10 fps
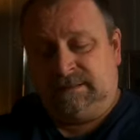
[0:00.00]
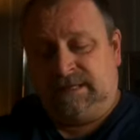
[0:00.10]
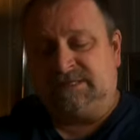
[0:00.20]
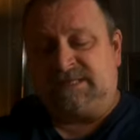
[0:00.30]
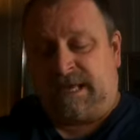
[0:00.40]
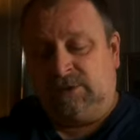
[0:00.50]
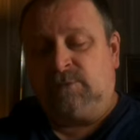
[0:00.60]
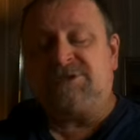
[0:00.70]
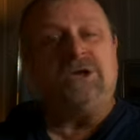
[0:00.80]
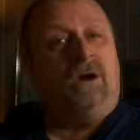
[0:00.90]
is that
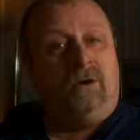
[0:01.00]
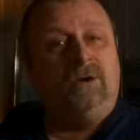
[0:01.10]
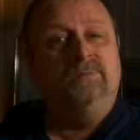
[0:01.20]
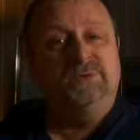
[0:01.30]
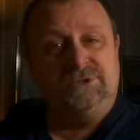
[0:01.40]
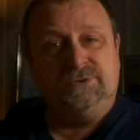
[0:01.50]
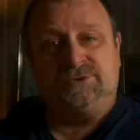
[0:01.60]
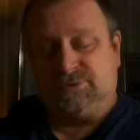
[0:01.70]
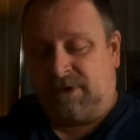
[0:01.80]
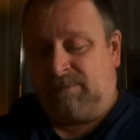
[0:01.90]
which arms your
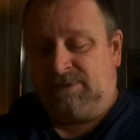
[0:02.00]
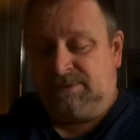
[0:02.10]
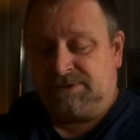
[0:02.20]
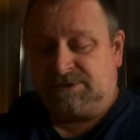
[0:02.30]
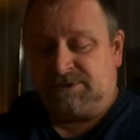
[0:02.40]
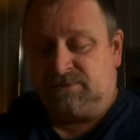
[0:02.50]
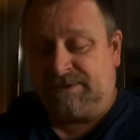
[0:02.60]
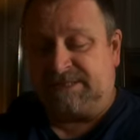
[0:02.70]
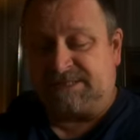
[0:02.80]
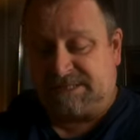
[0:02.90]
troubles with
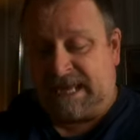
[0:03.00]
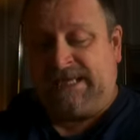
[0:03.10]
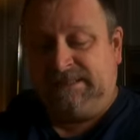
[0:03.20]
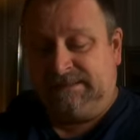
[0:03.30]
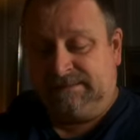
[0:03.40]
a sting.